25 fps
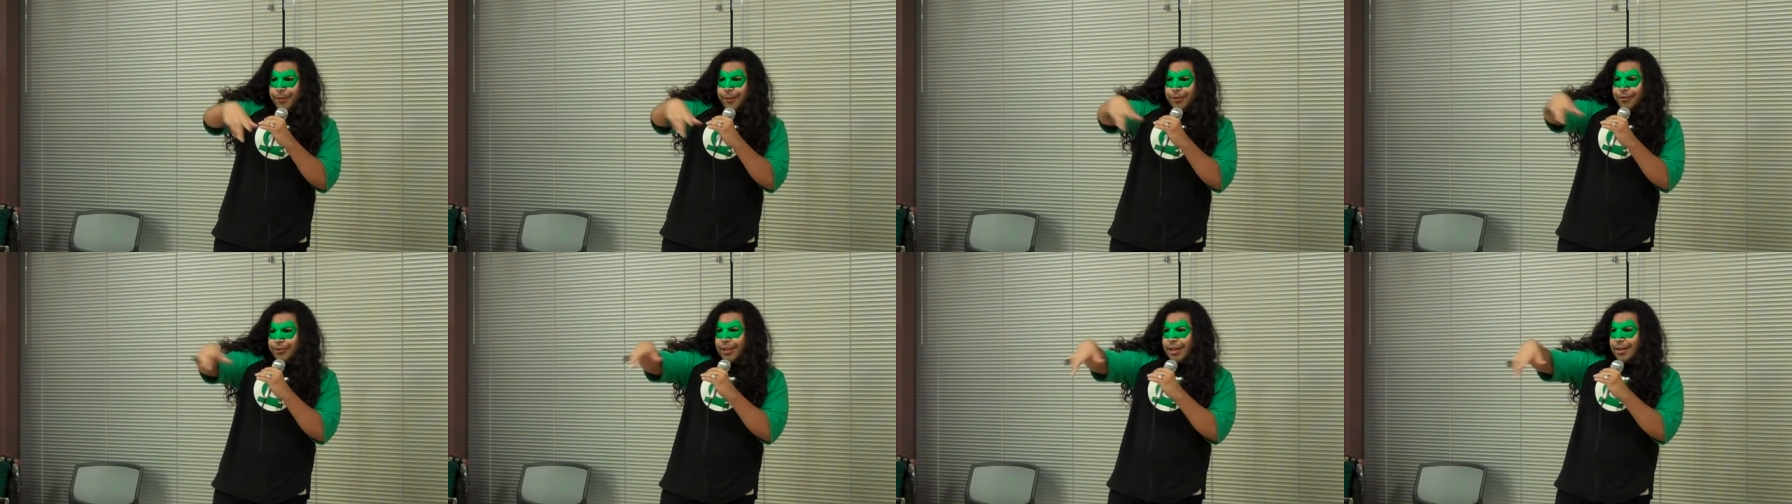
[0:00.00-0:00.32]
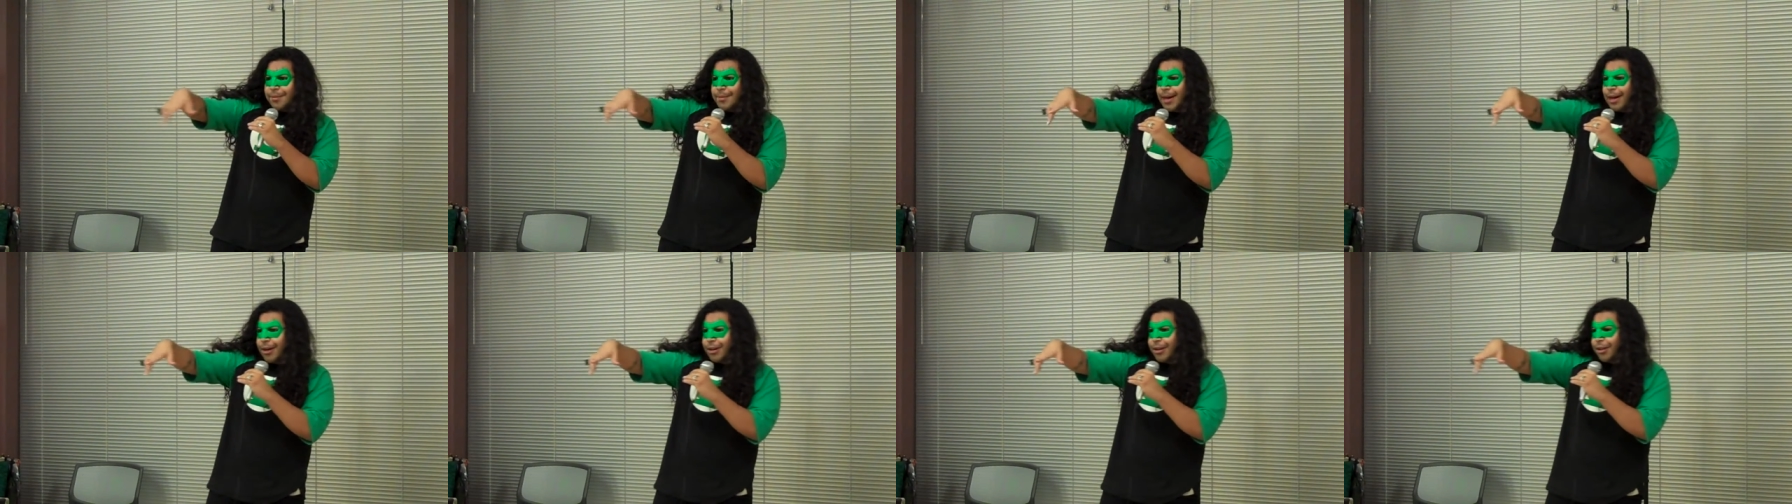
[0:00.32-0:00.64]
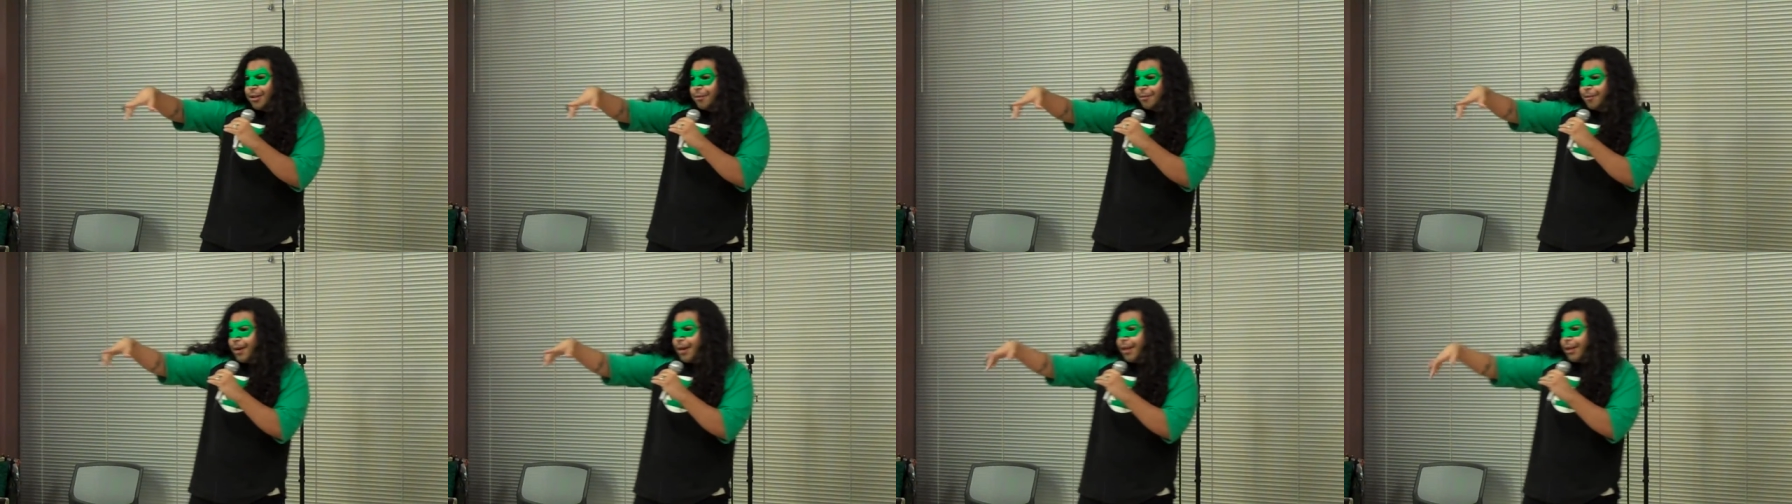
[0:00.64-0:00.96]
first came out
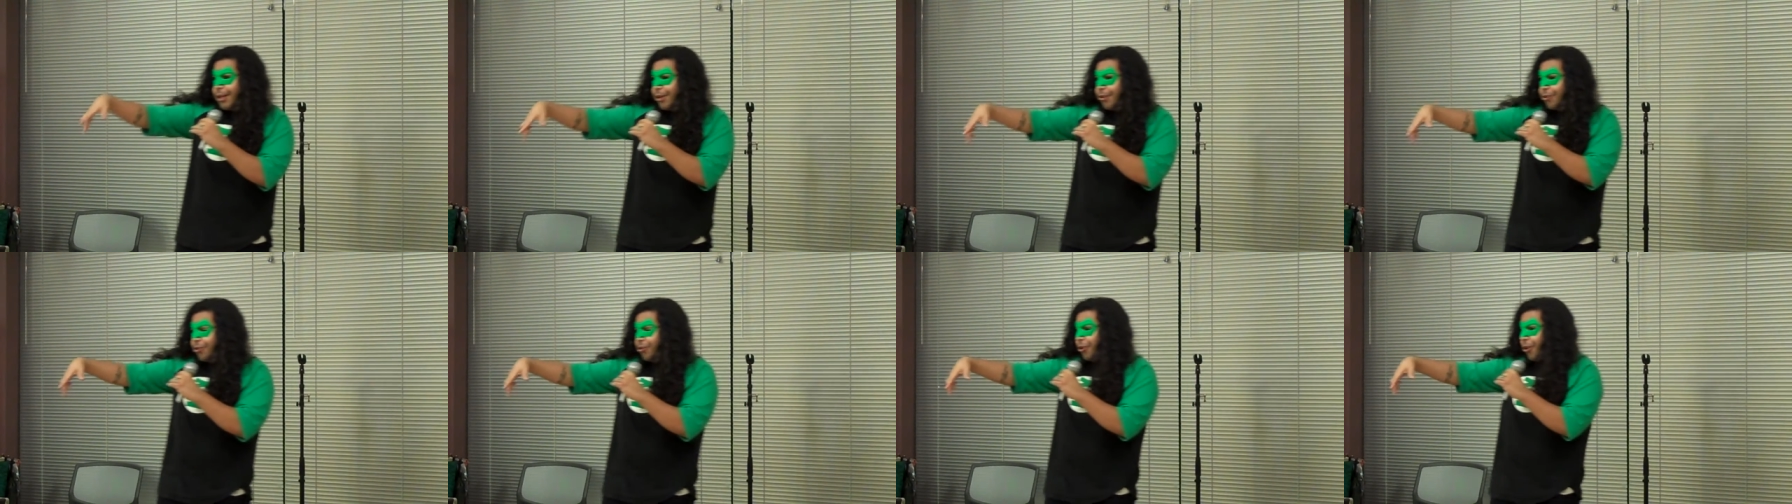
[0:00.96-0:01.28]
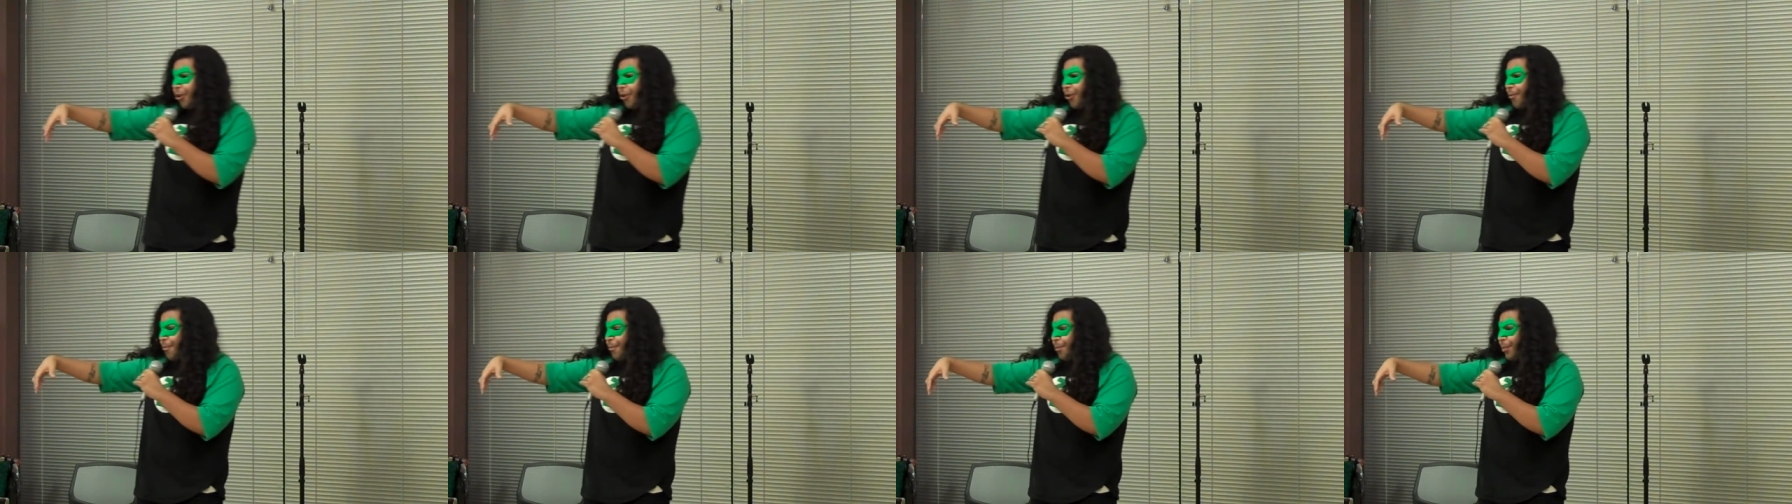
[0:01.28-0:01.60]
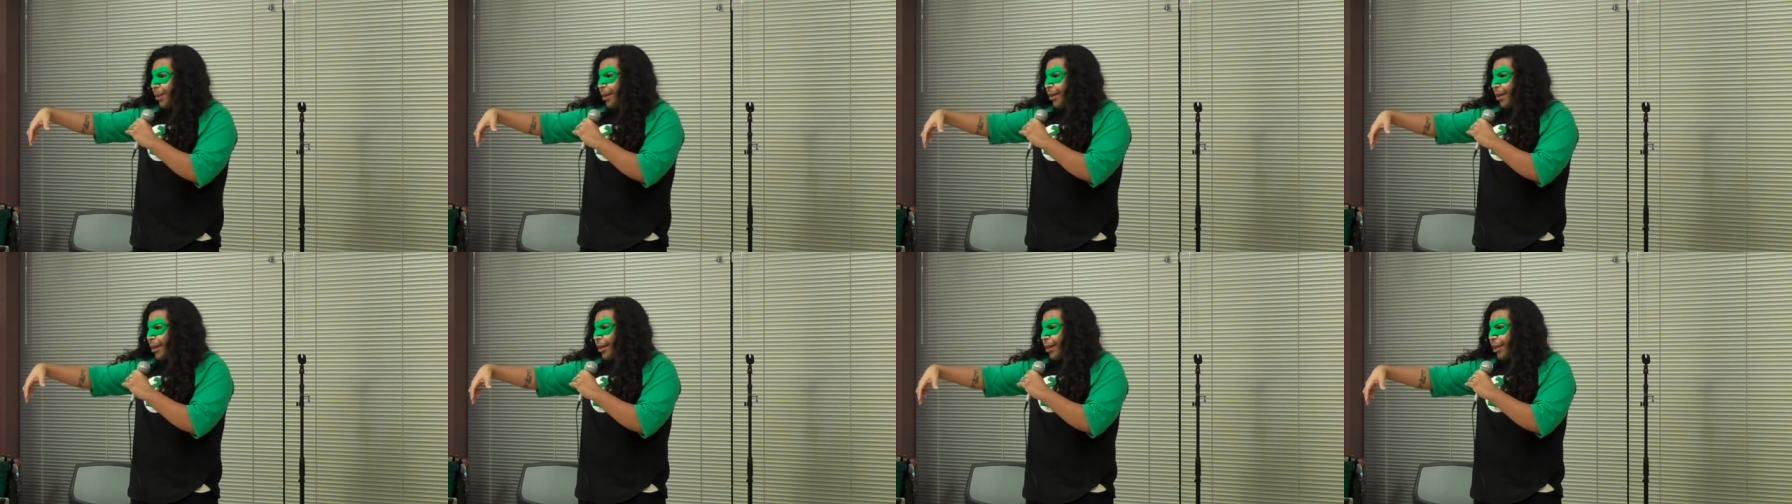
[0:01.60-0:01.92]
in the radio show,
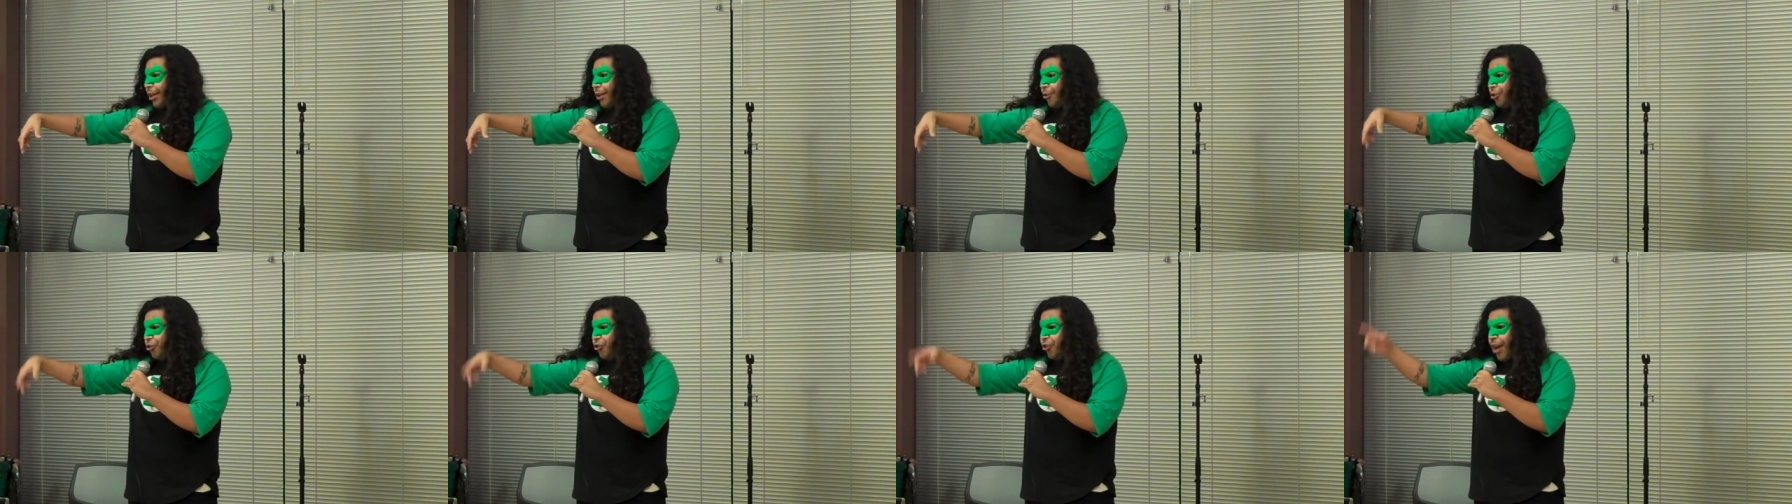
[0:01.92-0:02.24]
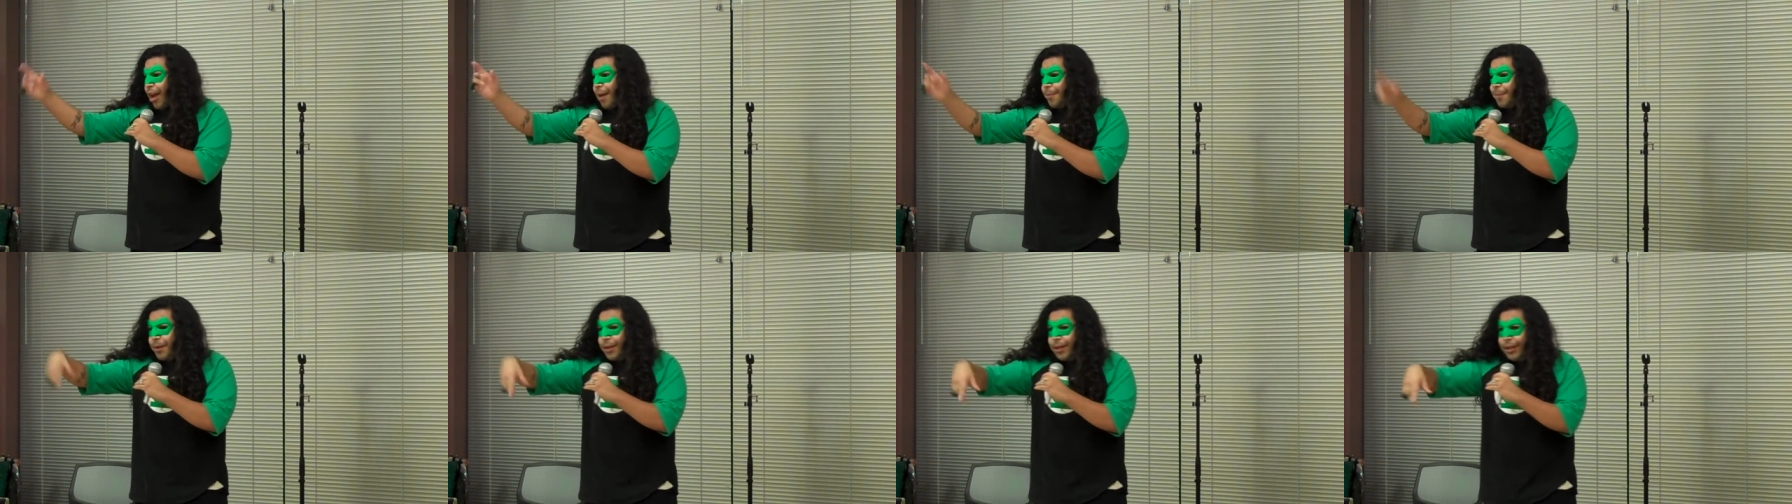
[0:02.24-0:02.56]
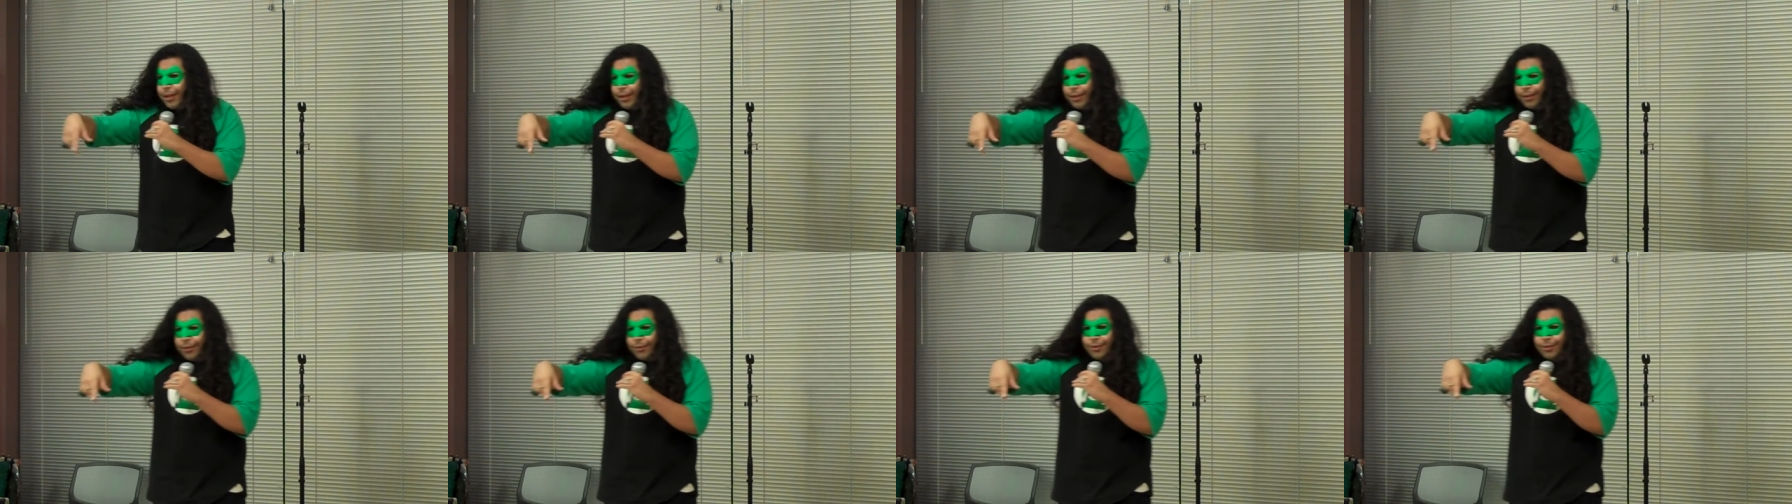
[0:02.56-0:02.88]
he was
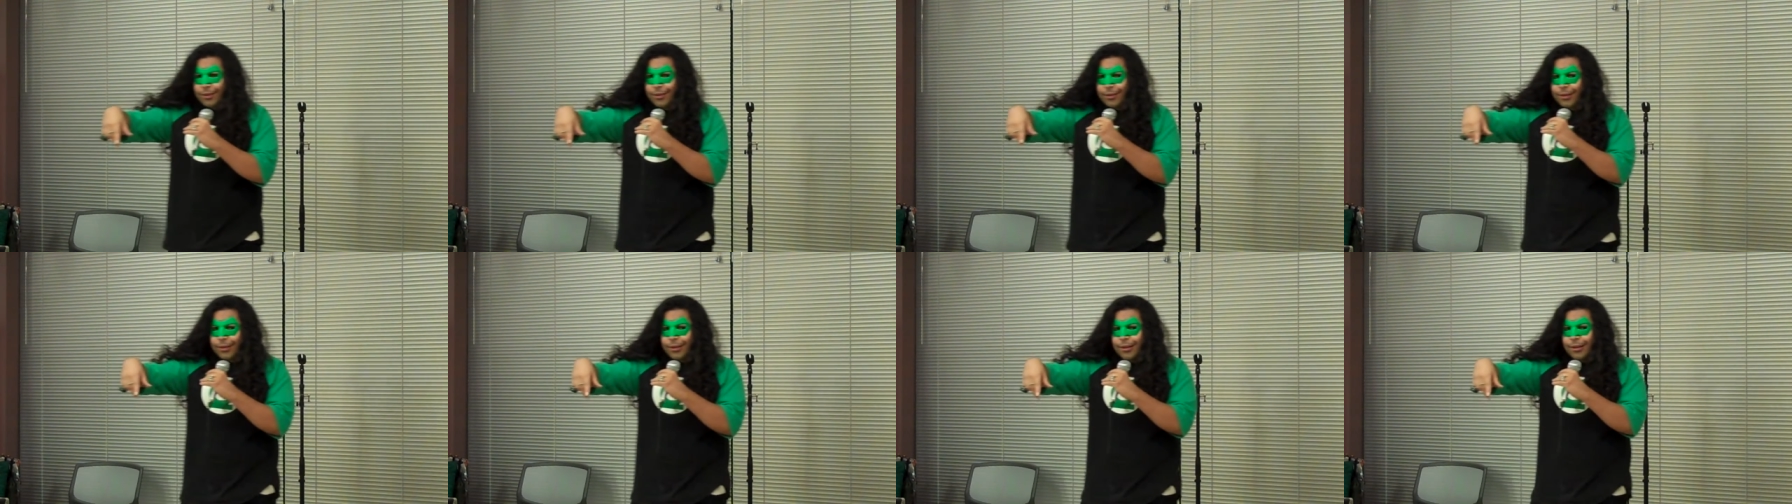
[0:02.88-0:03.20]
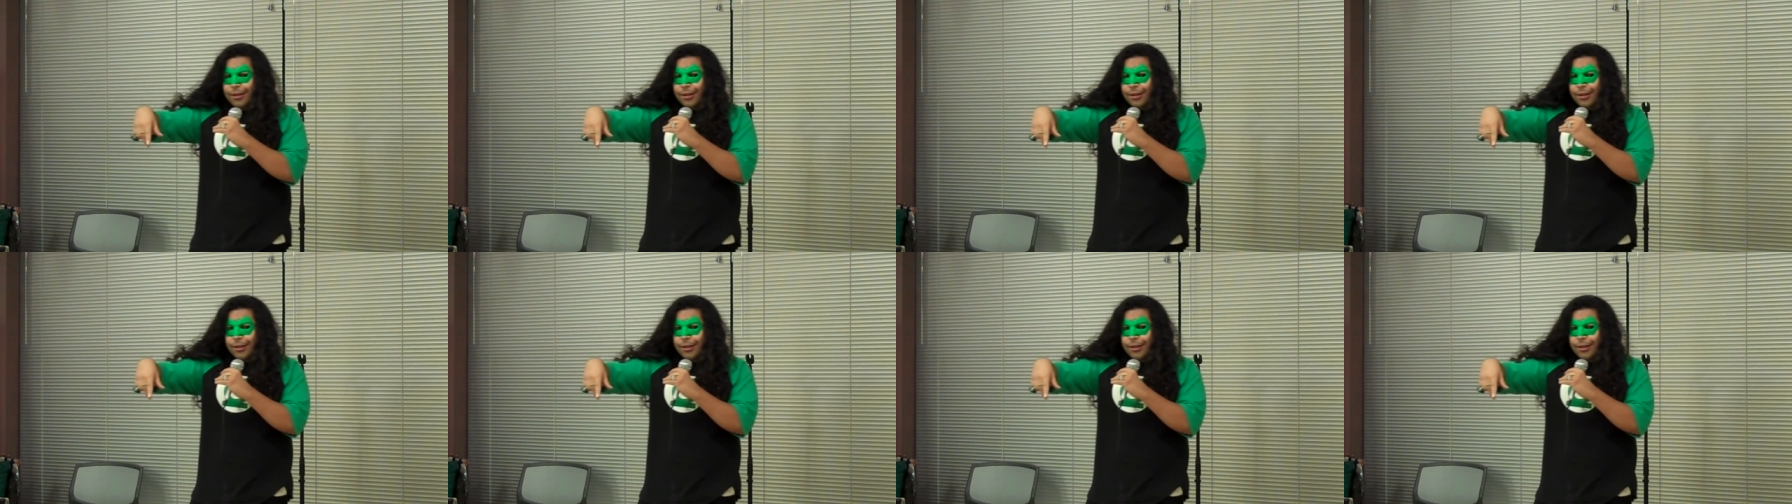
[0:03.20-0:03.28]
Japanese.